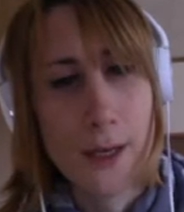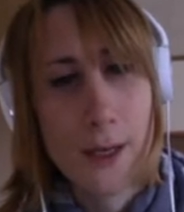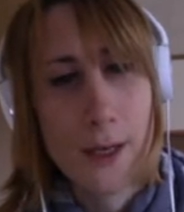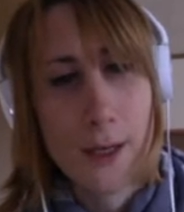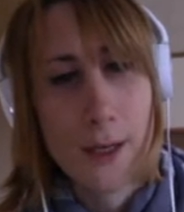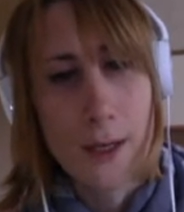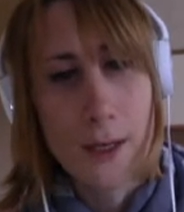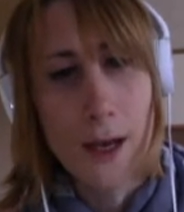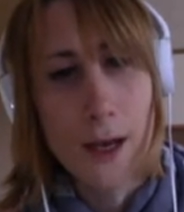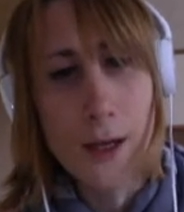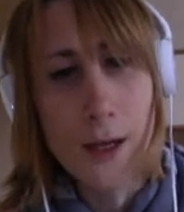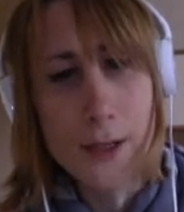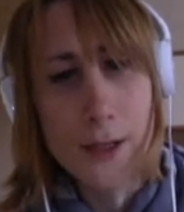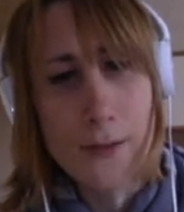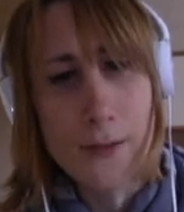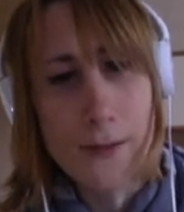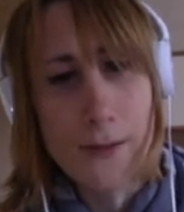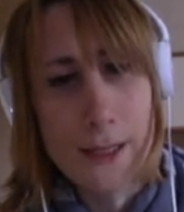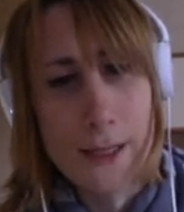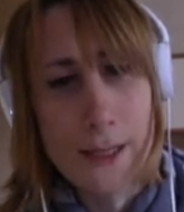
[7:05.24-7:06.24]
the
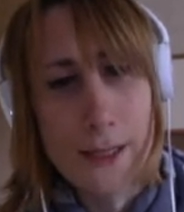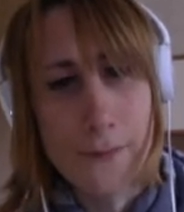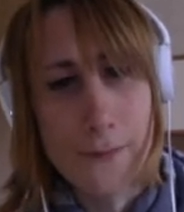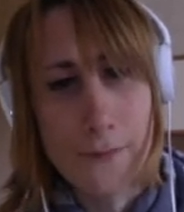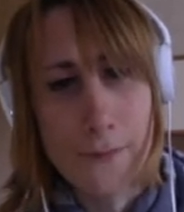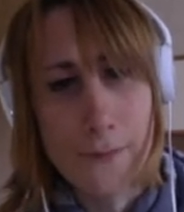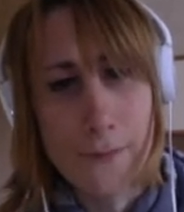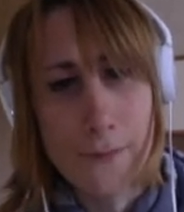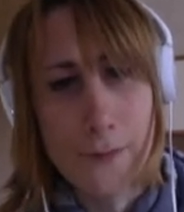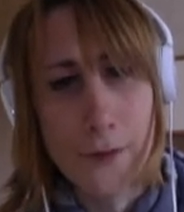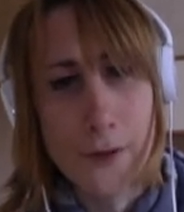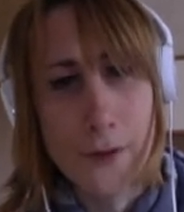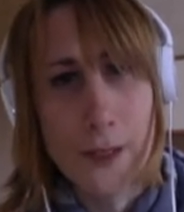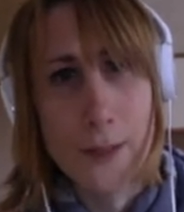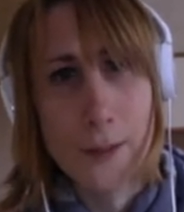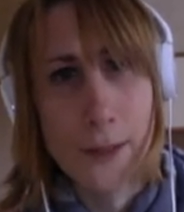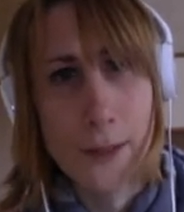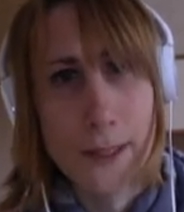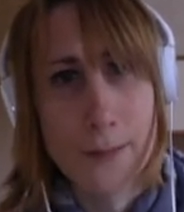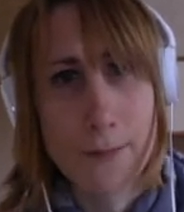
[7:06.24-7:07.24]
kanji reading for
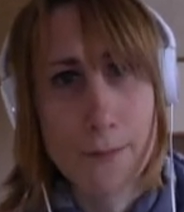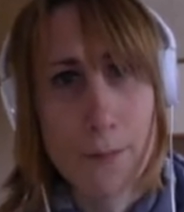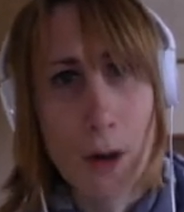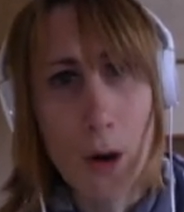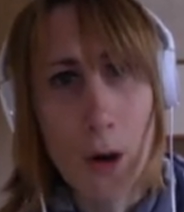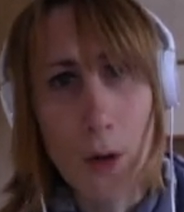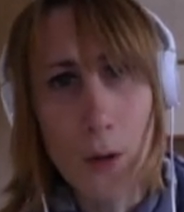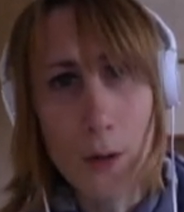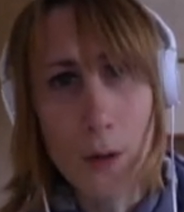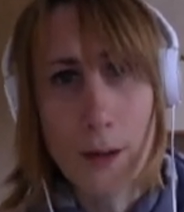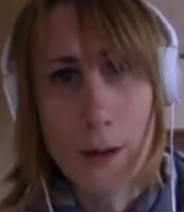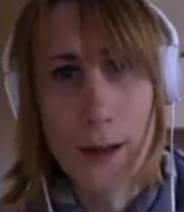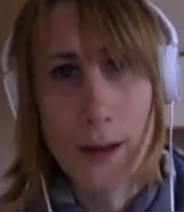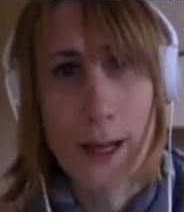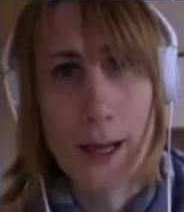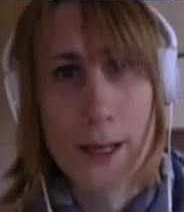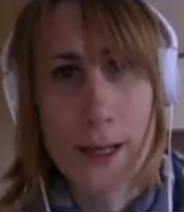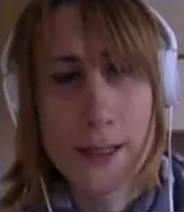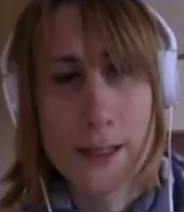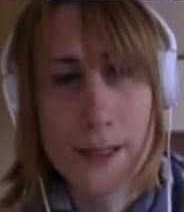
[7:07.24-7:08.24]
this one is mo,
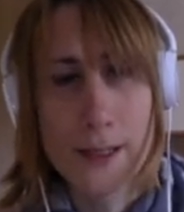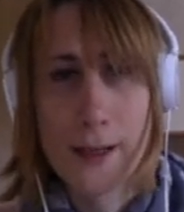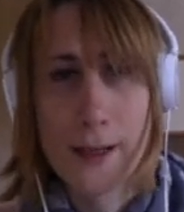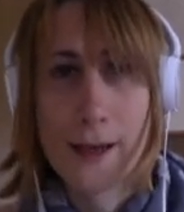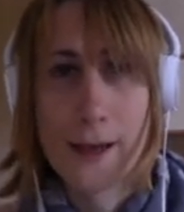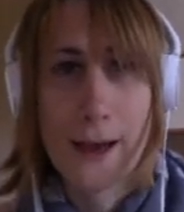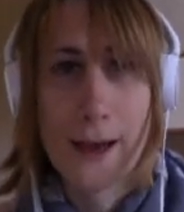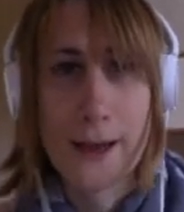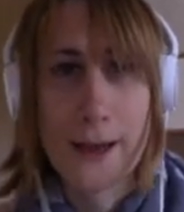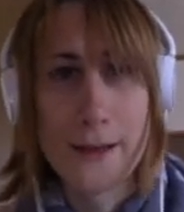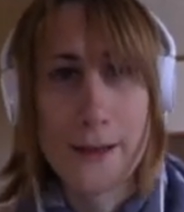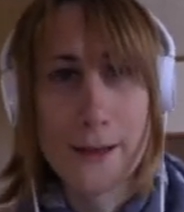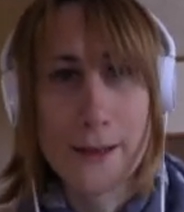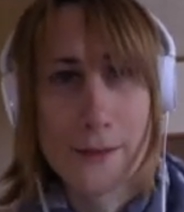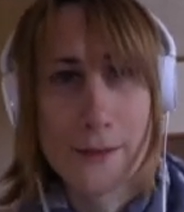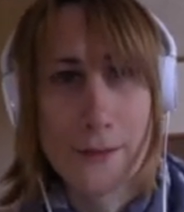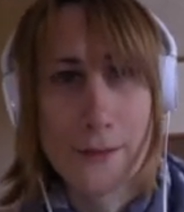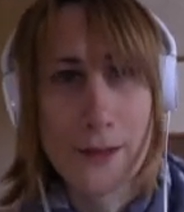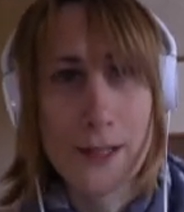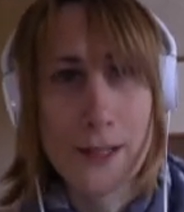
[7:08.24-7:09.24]
and
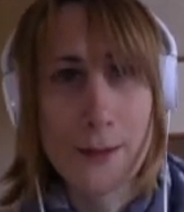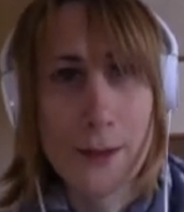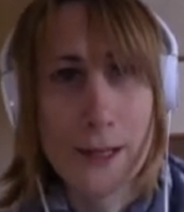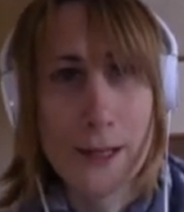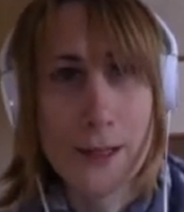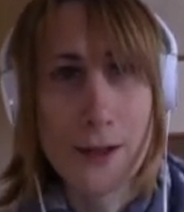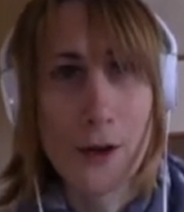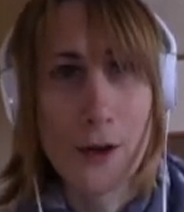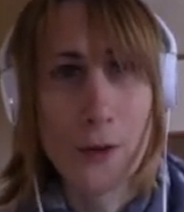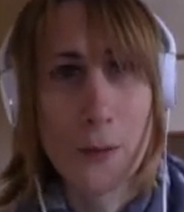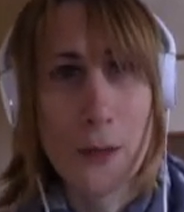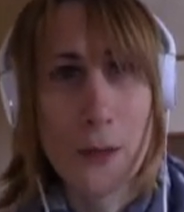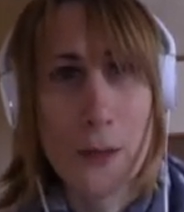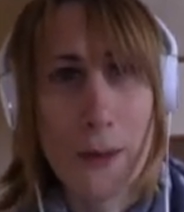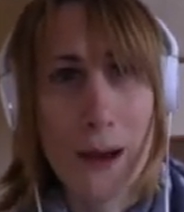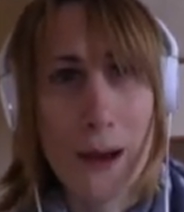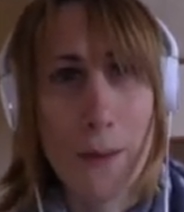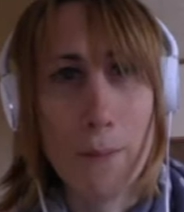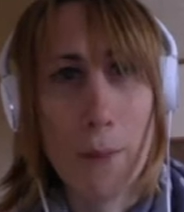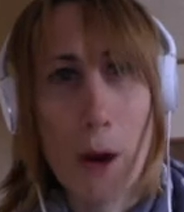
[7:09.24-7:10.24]
for this one it told me
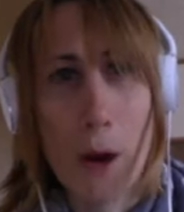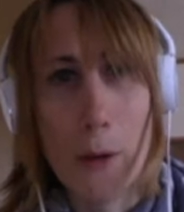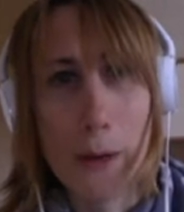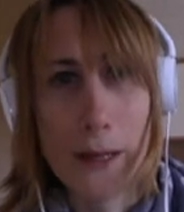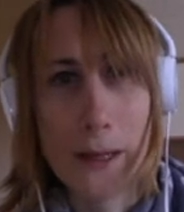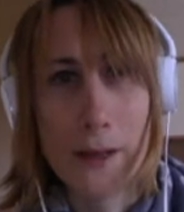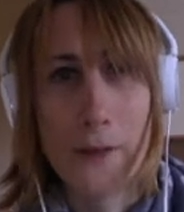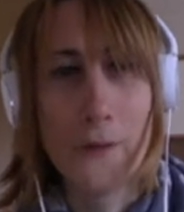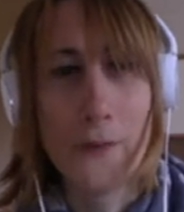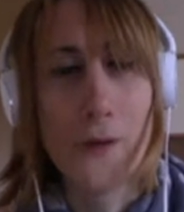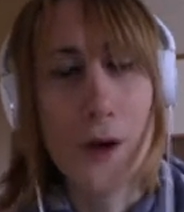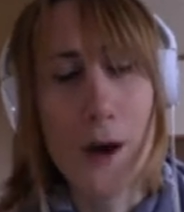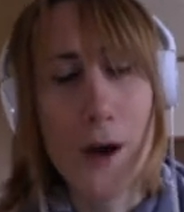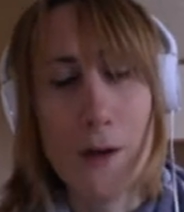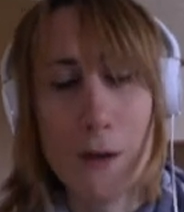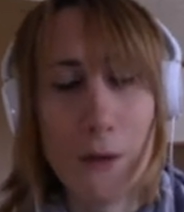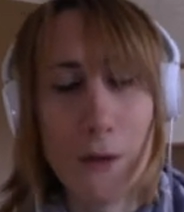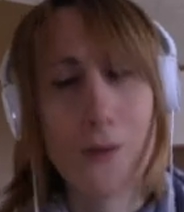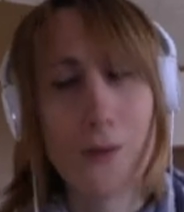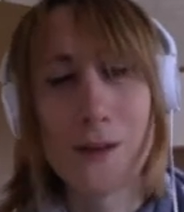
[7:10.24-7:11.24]
about mowing the
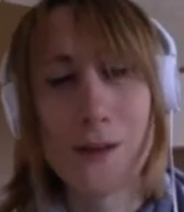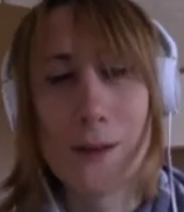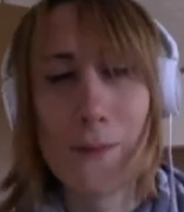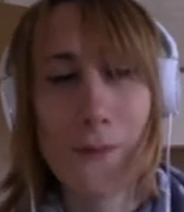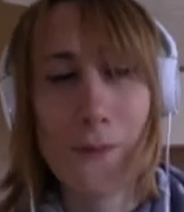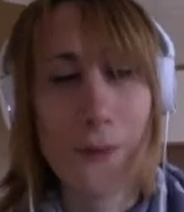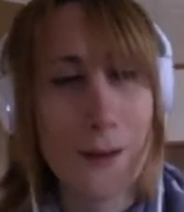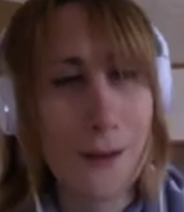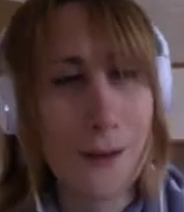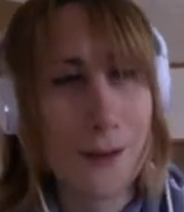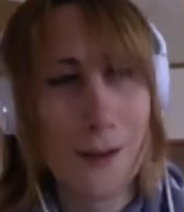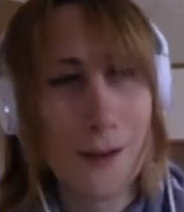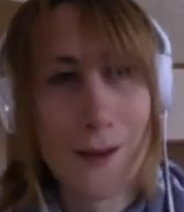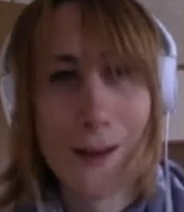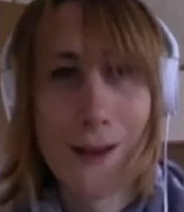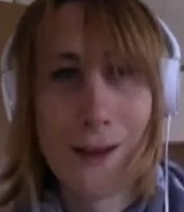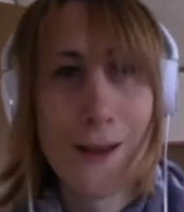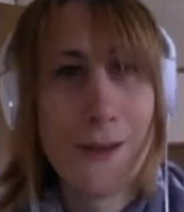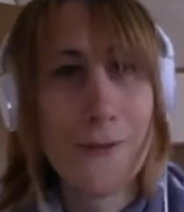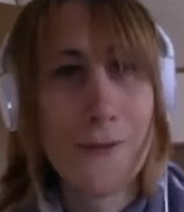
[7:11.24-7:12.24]
fur off or something.
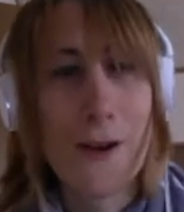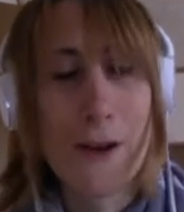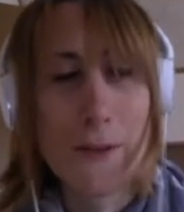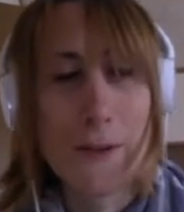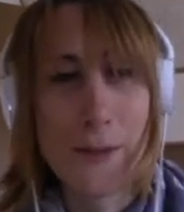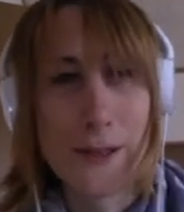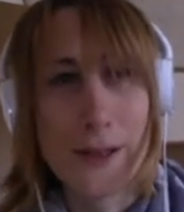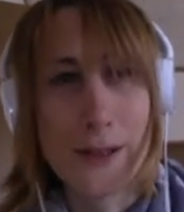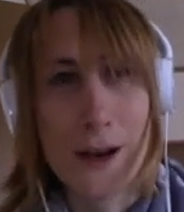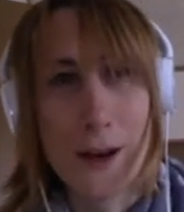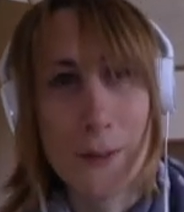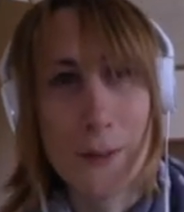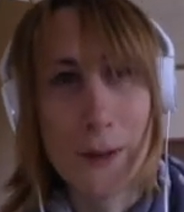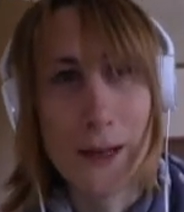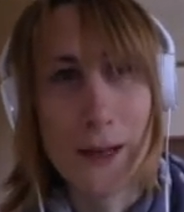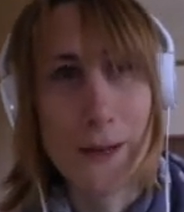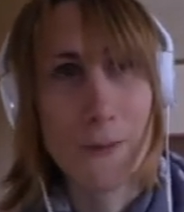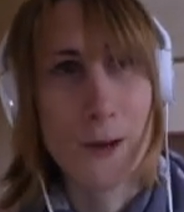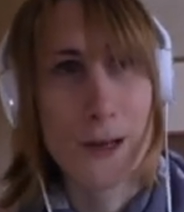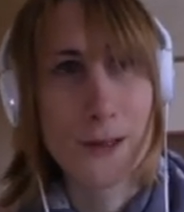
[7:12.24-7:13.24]
Very bizarre, but
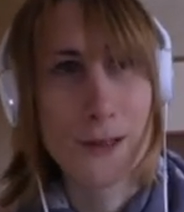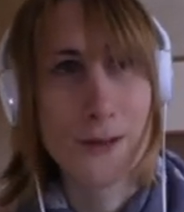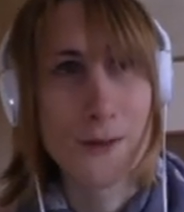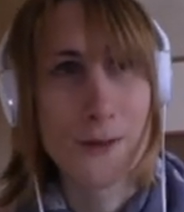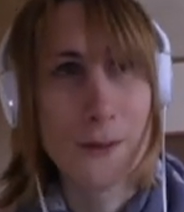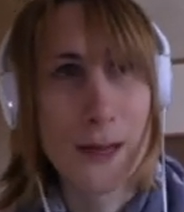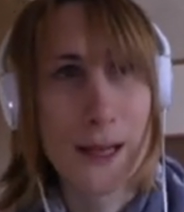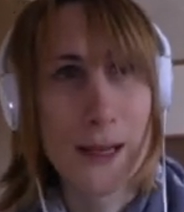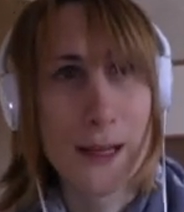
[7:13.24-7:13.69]
it works for me.